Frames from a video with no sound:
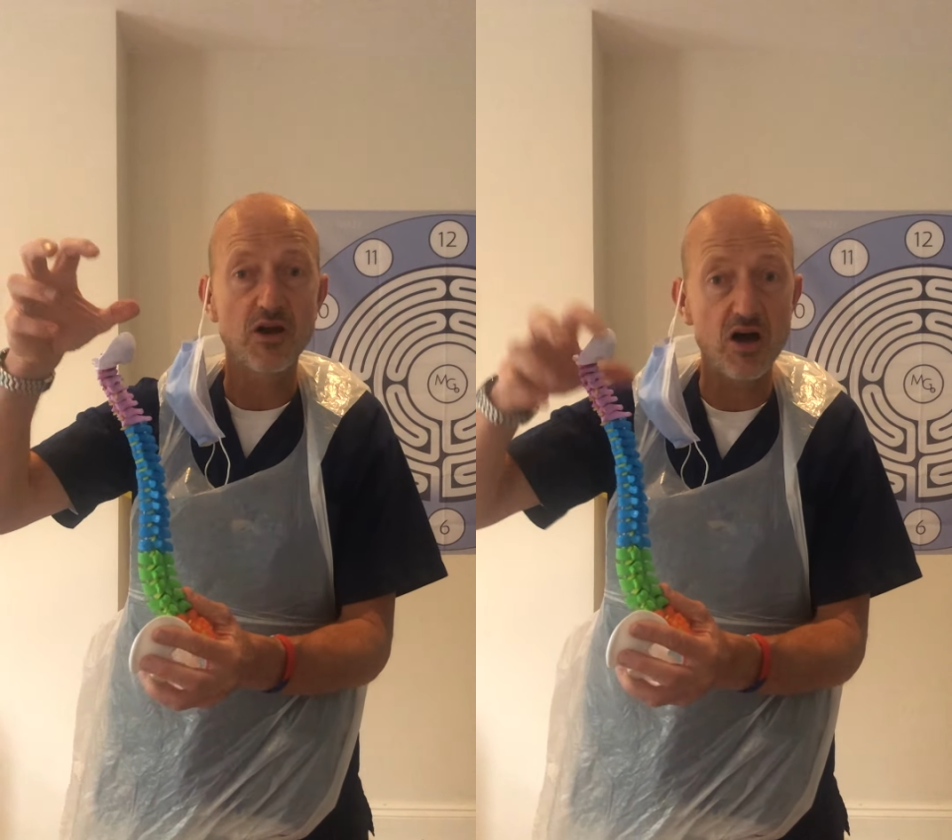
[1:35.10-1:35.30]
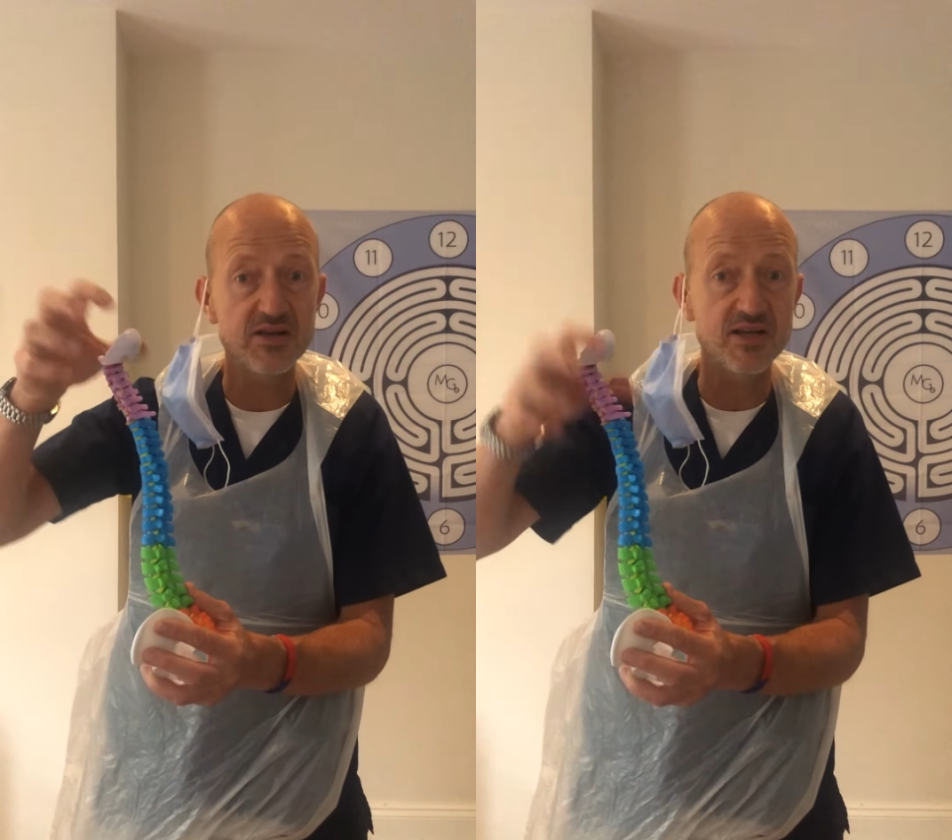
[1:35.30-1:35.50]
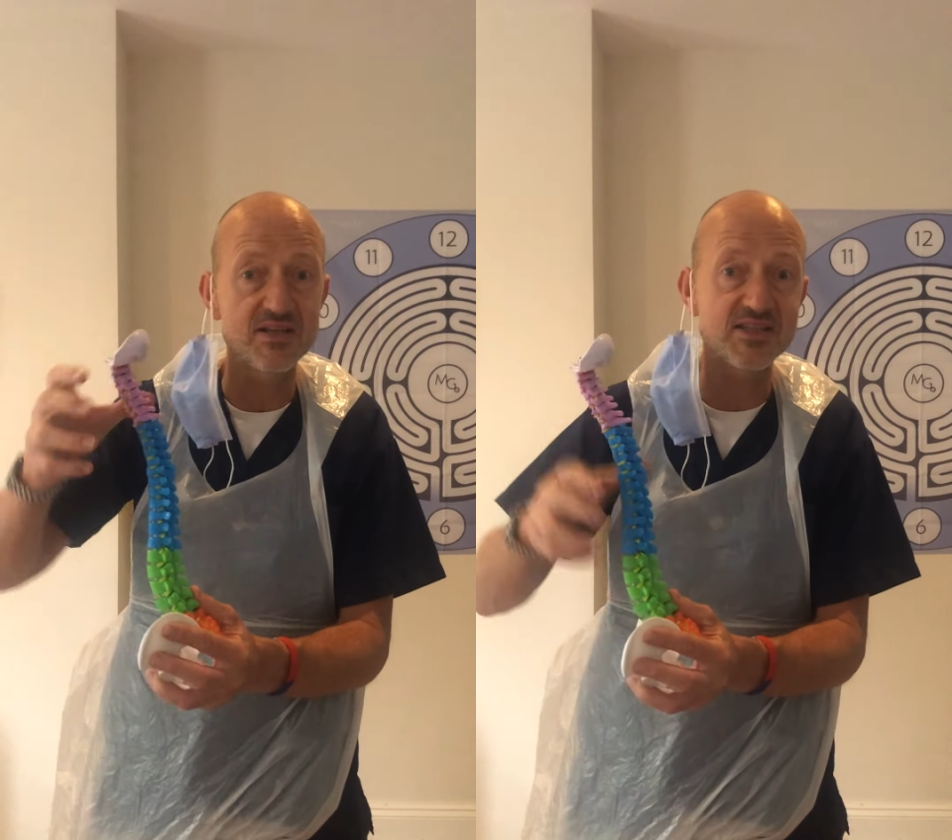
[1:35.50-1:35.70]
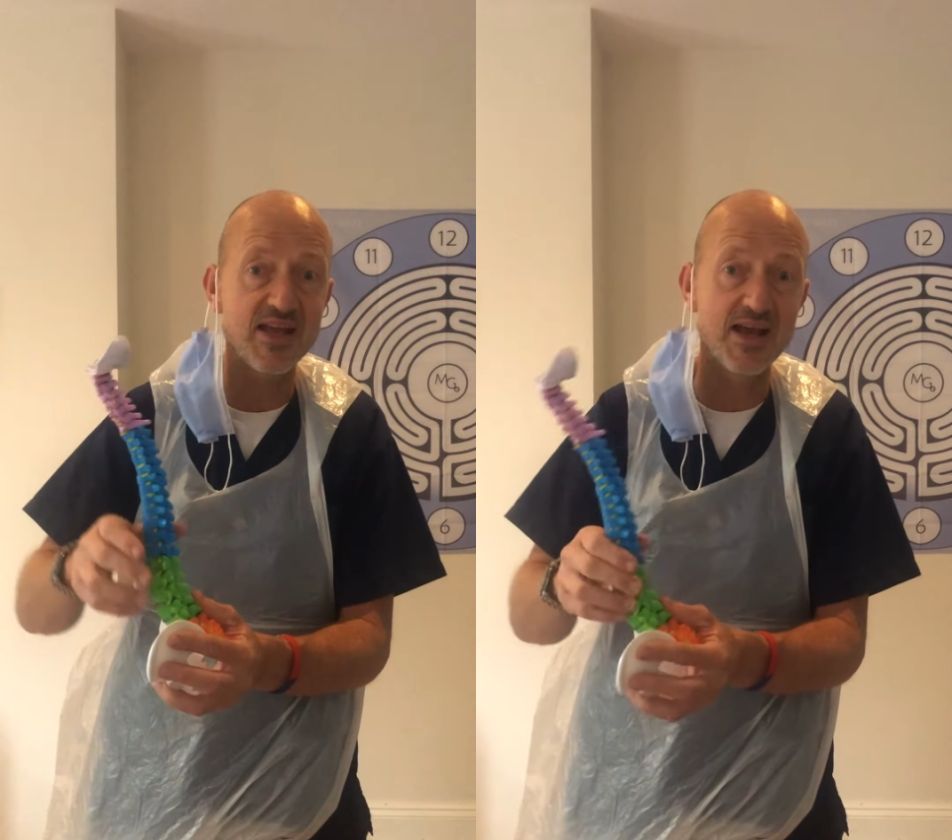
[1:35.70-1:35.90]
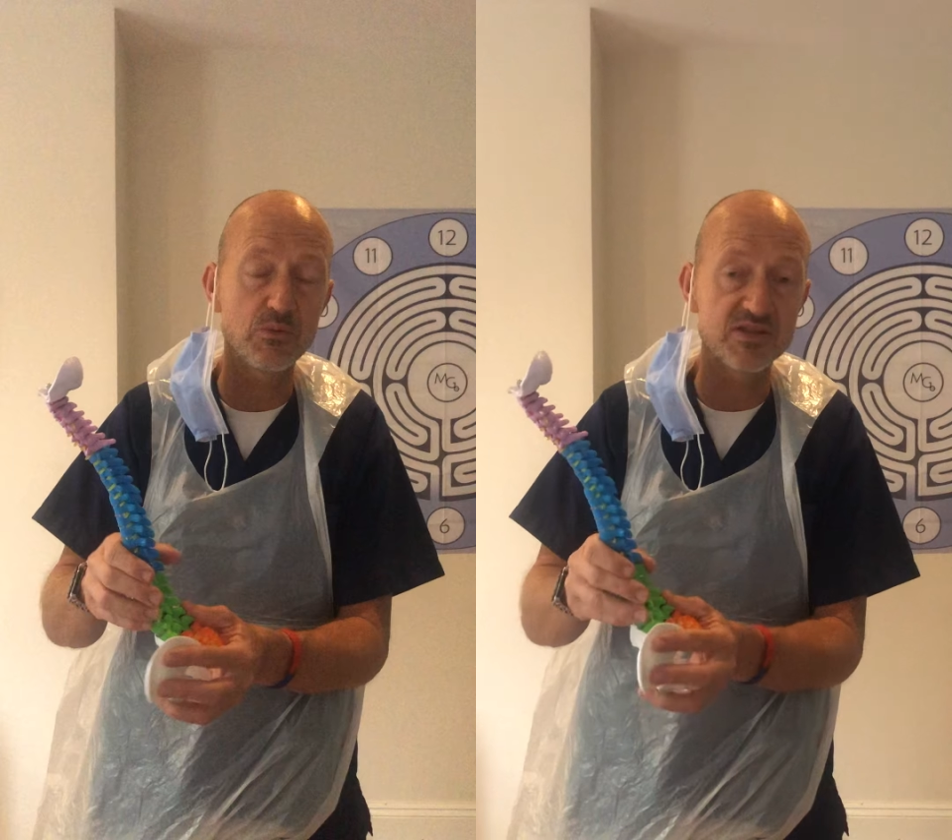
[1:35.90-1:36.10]
can't
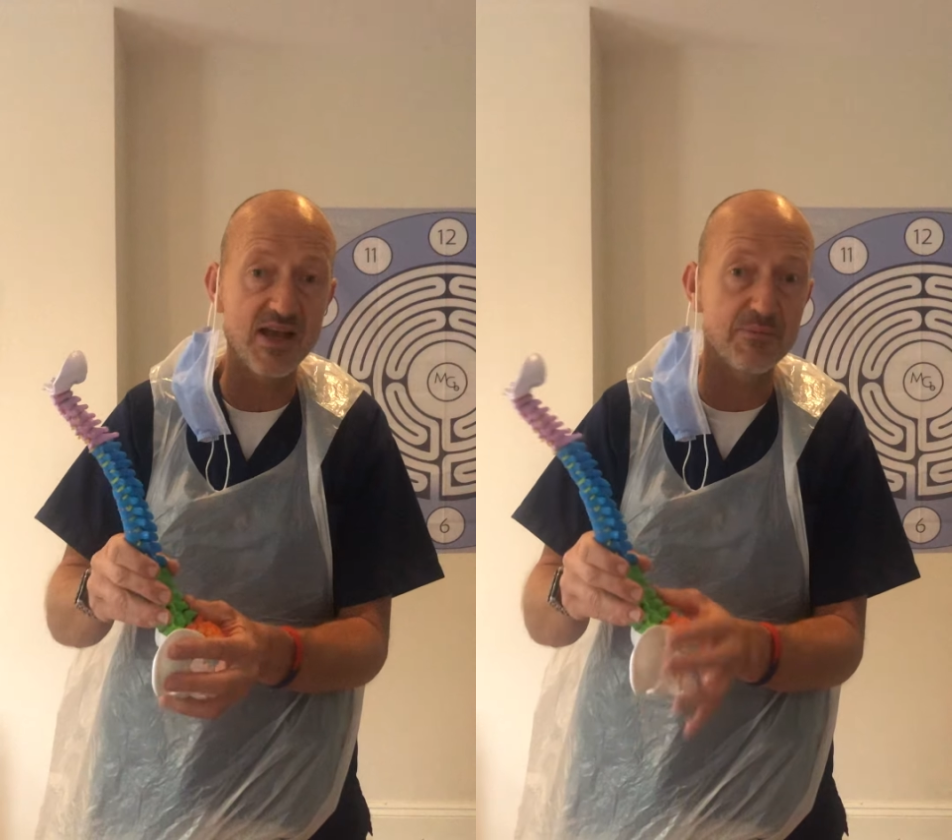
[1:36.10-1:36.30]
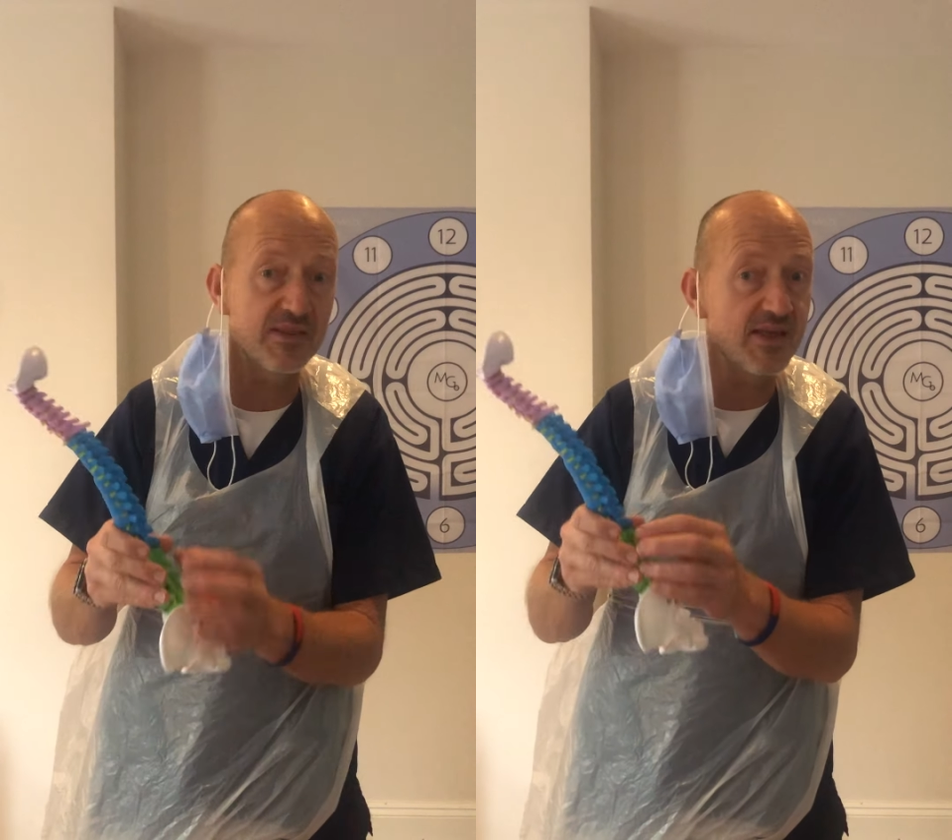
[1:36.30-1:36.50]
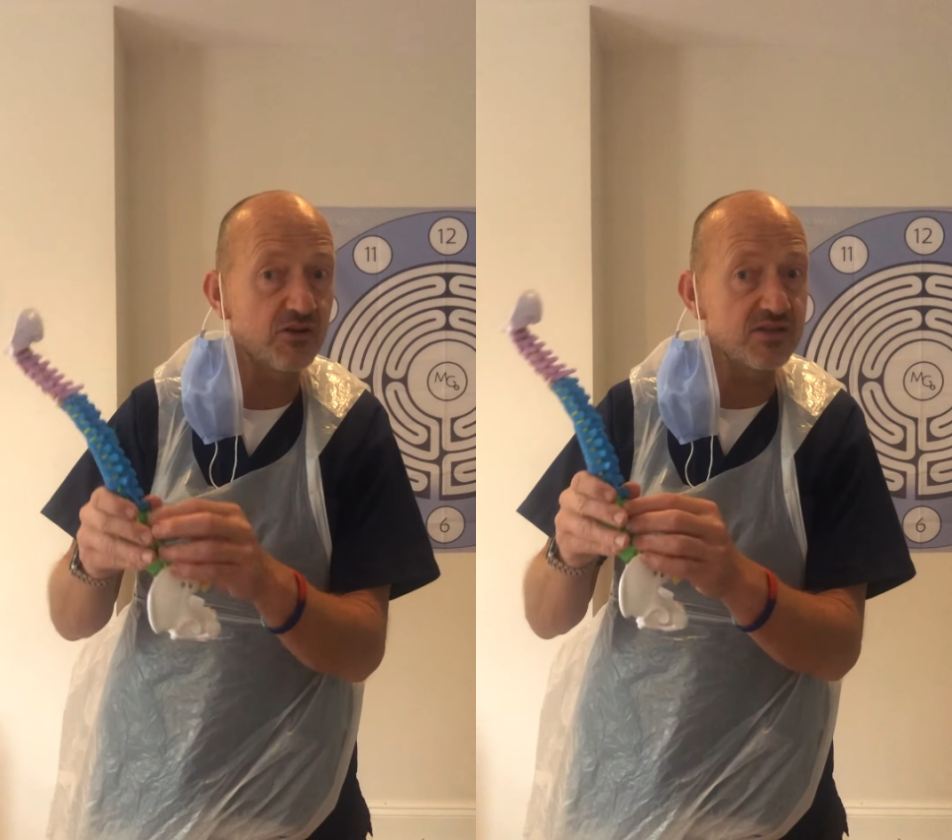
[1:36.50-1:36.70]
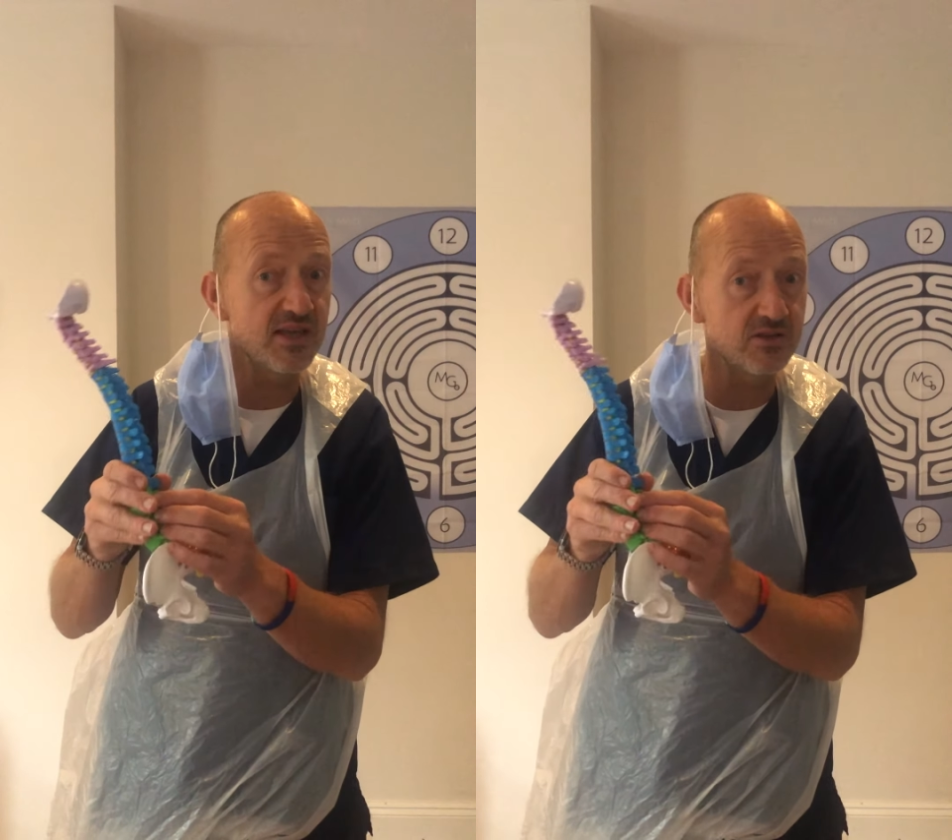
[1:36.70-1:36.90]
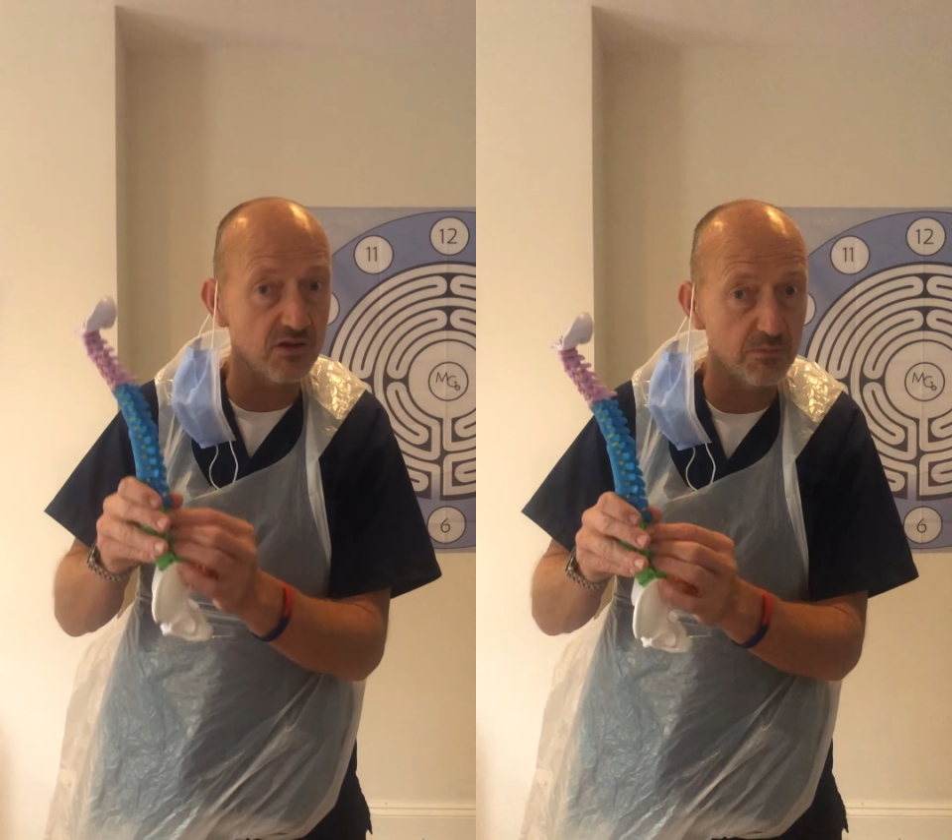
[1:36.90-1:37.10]
understand what's happening there because
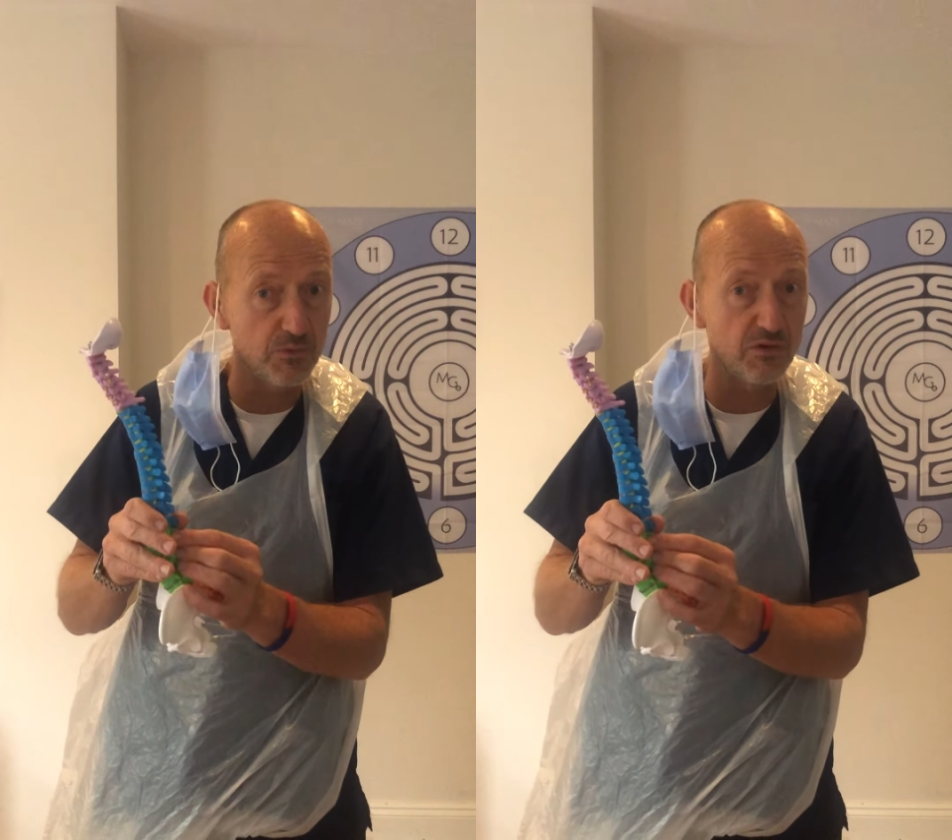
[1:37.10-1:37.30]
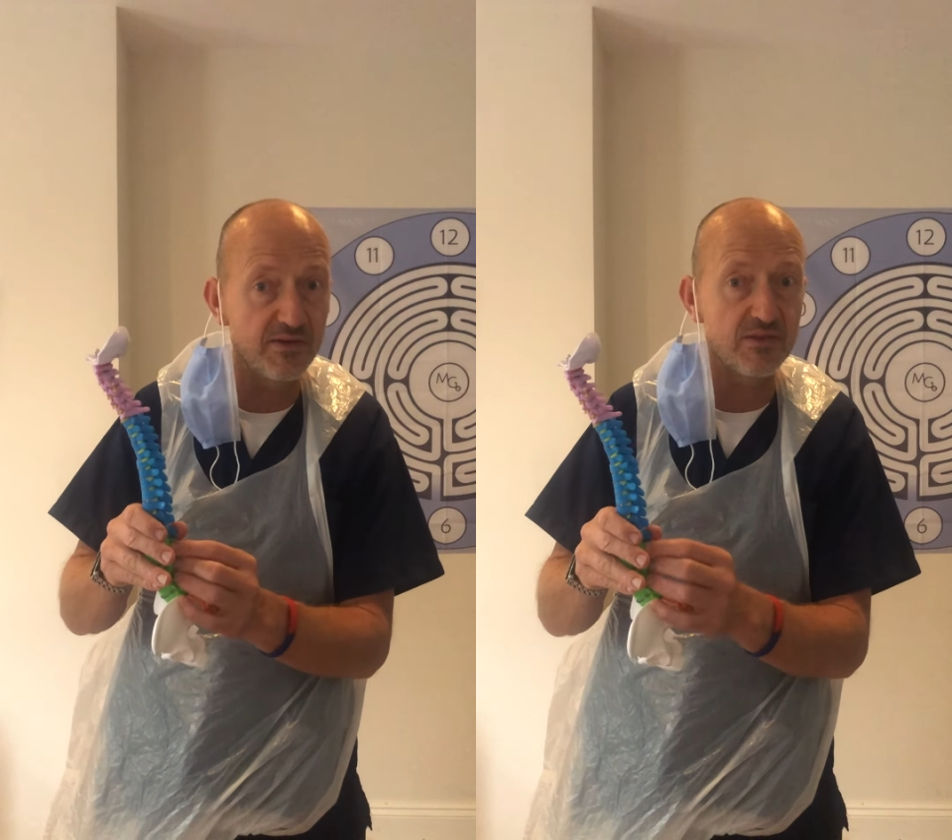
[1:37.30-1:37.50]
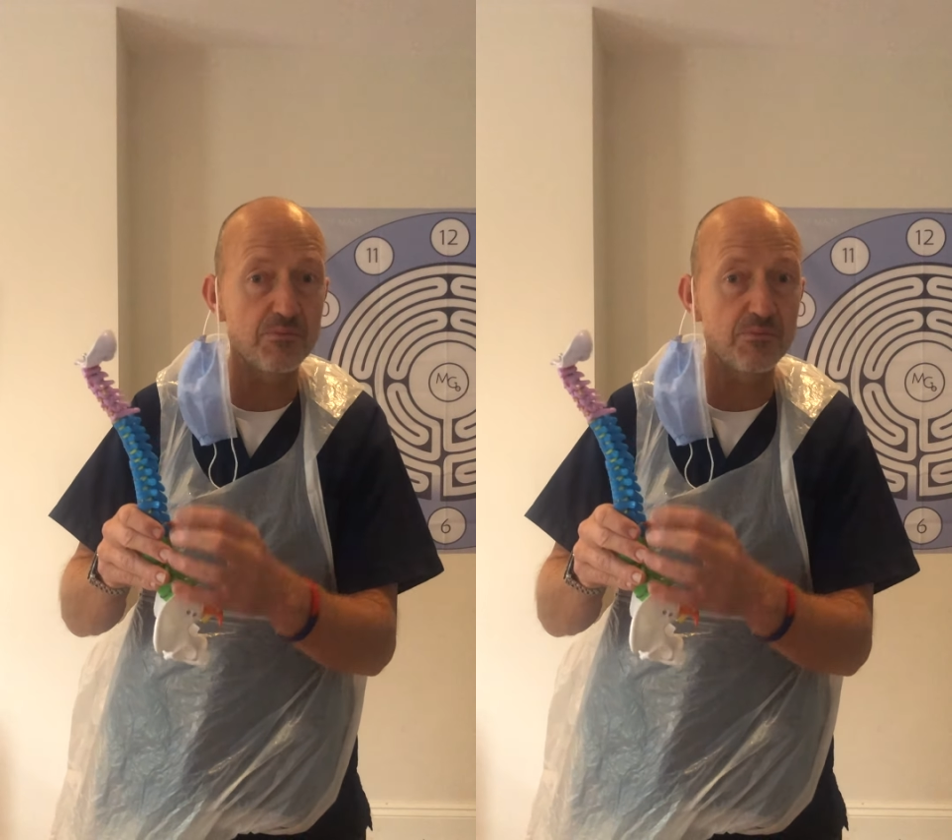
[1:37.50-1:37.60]
things aren't moving,